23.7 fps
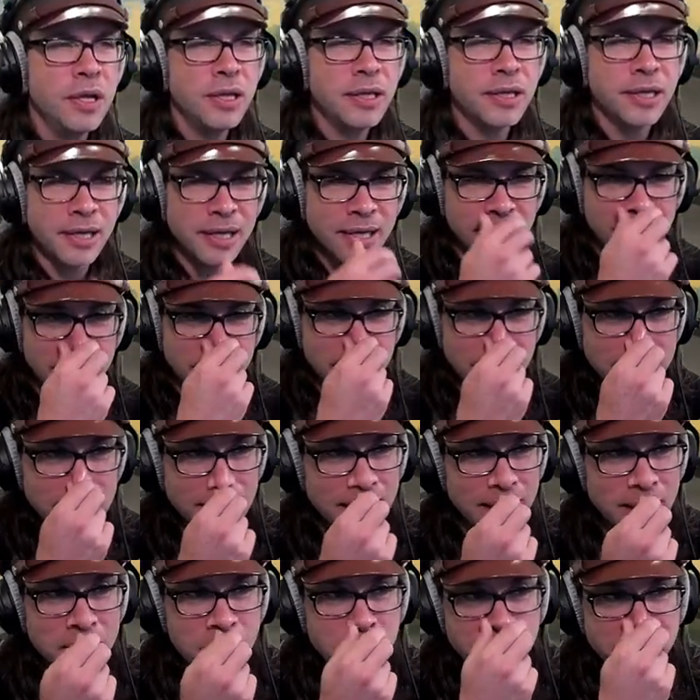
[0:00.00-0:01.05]
Yeah, get an
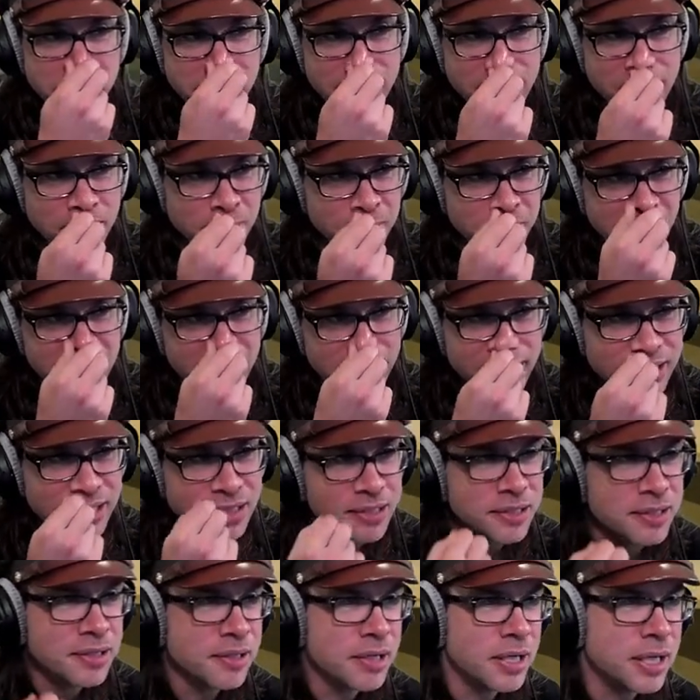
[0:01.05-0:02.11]
iPad, man.
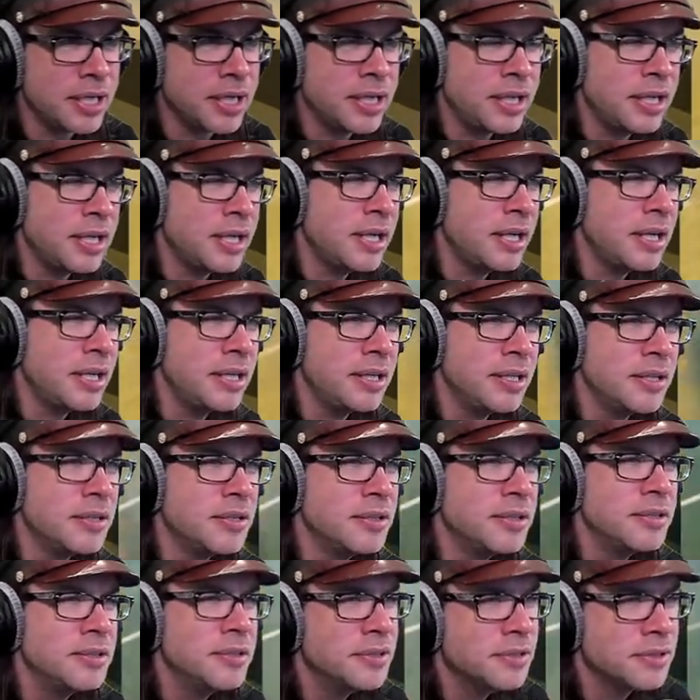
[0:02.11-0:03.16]
Uh,
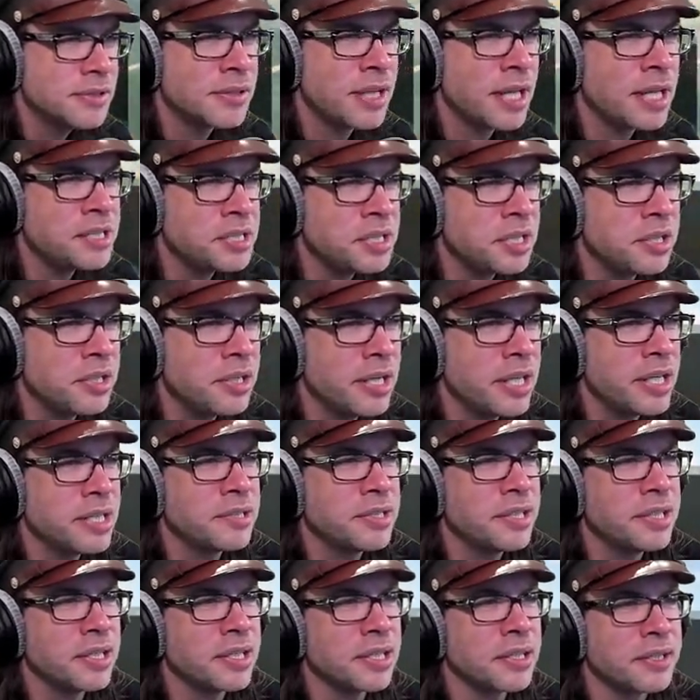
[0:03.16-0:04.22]
that's a good
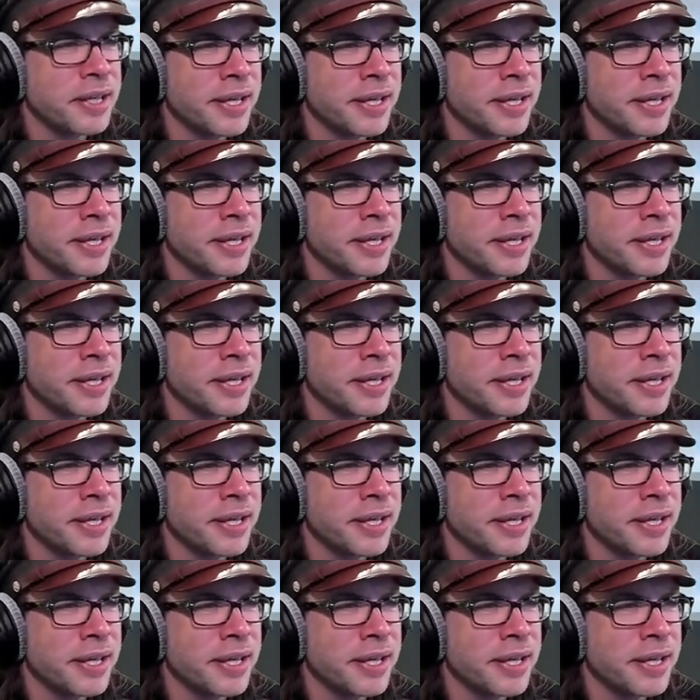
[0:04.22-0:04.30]
idea.